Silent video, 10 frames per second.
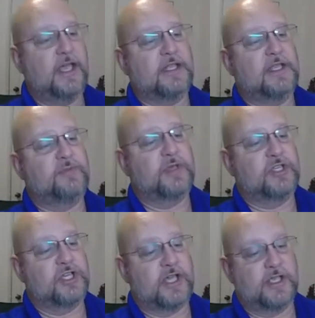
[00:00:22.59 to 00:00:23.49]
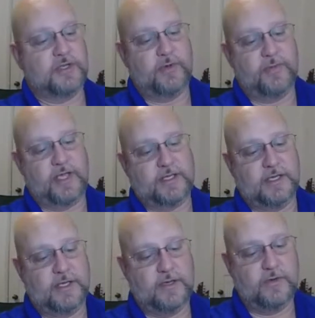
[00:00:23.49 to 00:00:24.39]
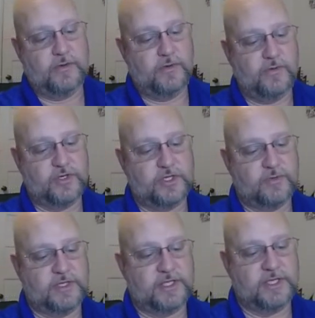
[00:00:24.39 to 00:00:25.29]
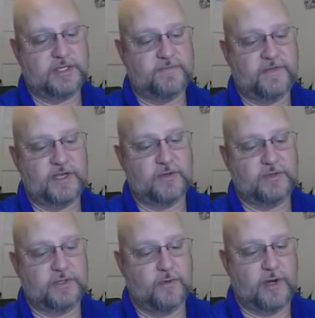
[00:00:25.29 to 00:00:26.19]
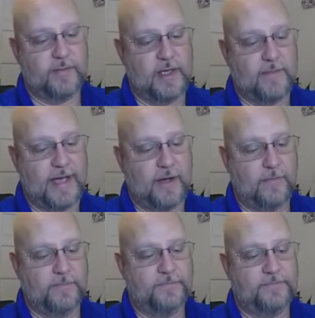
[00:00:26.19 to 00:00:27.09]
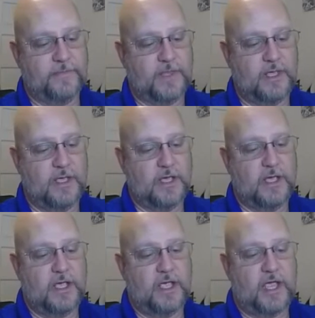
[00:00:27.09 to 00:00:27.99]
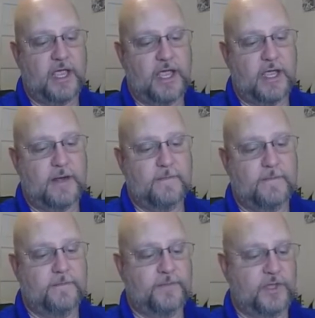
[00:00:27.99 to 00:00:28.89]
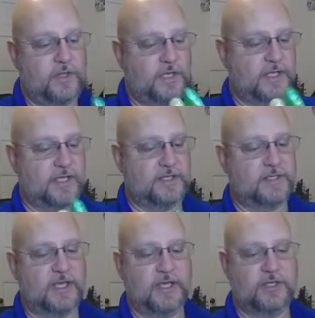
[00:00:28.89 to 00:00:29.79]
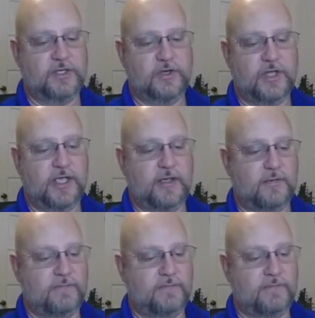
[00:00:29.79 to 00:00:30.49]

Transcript: got these big giant swim baits, which is what this video is going to be about. And you look at these things and you're like,